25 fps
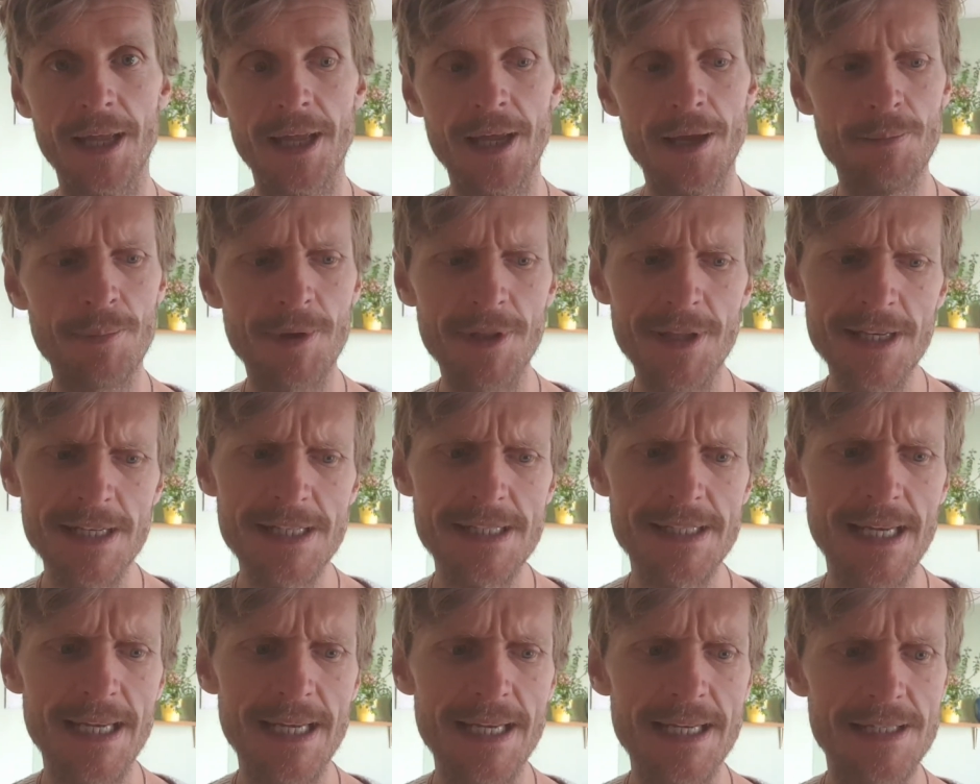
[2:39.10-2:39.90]
But
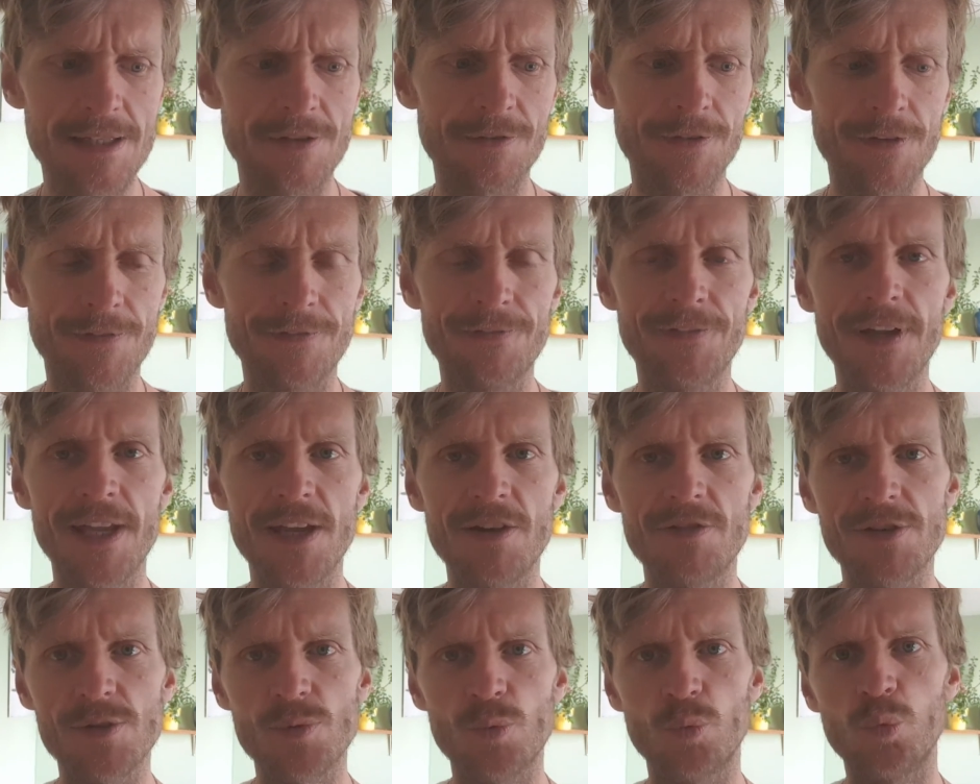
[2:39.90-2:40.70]
these days, the
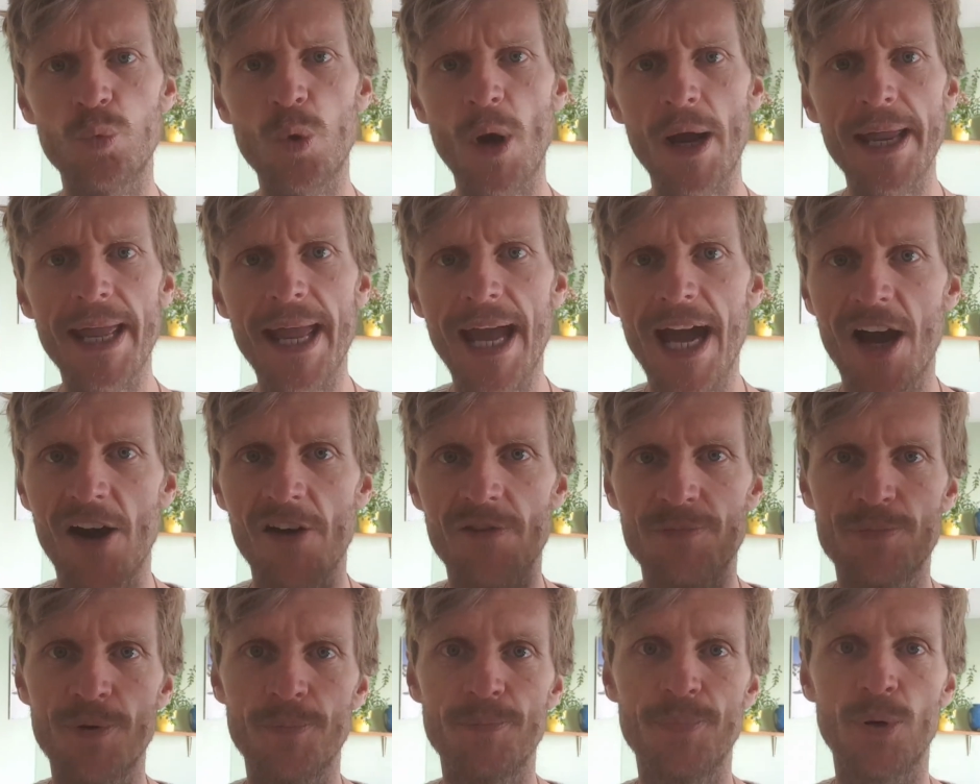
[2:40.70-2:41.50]
fear is way out
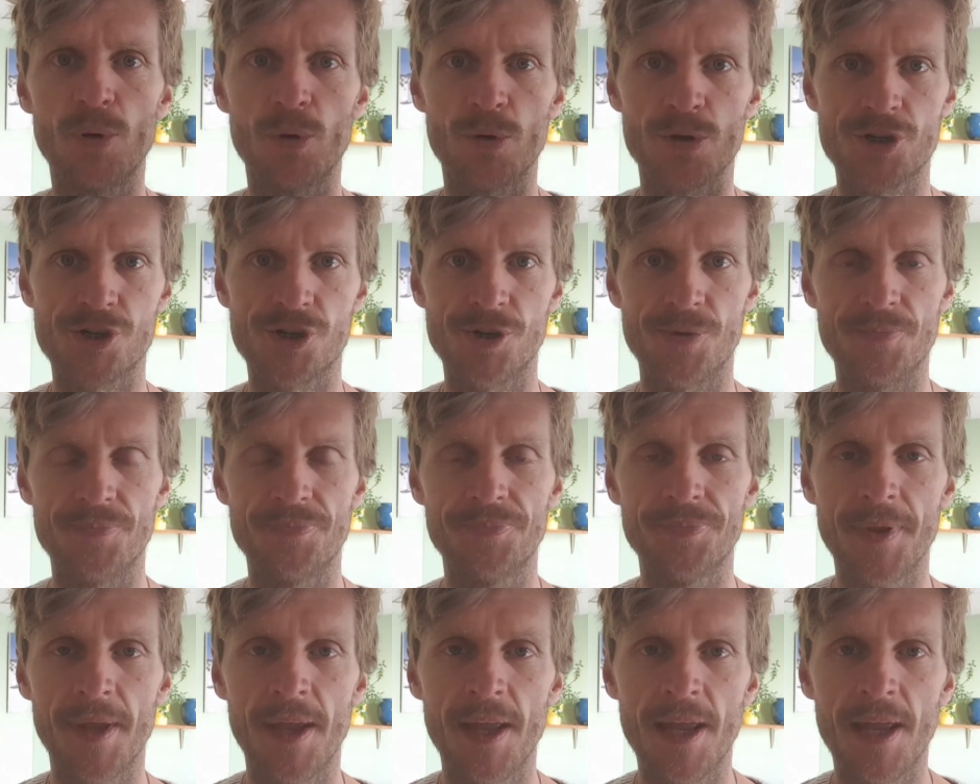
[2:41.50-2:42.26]
of proportion.